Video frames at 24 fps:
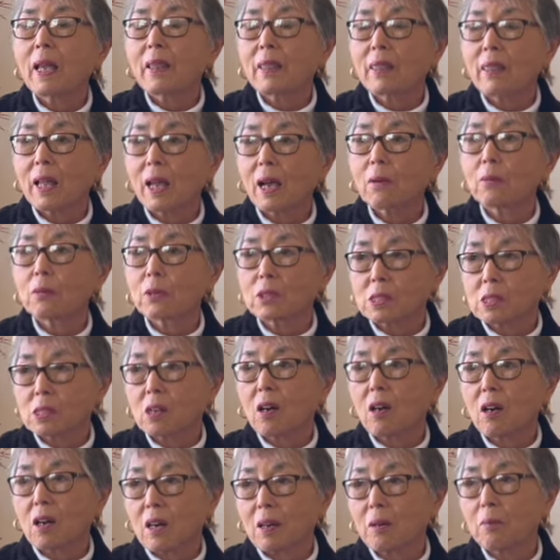That was
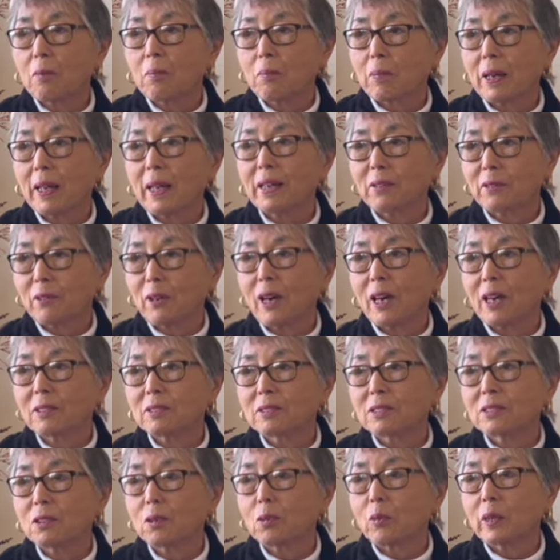our playground,
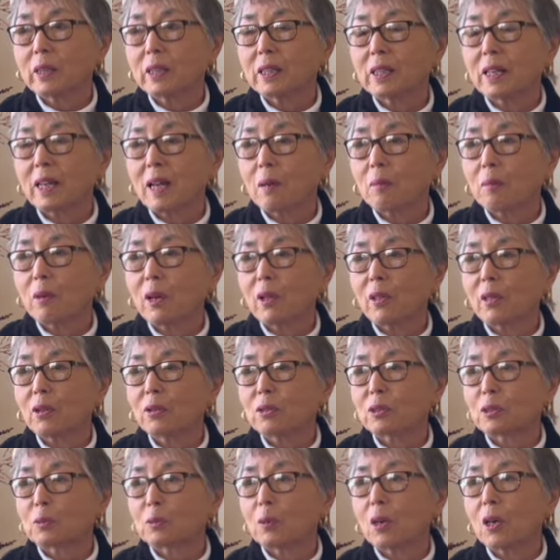so we'd climb on
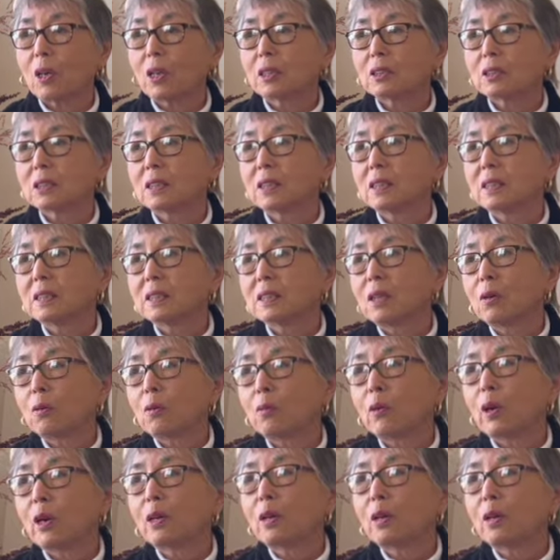those bars, run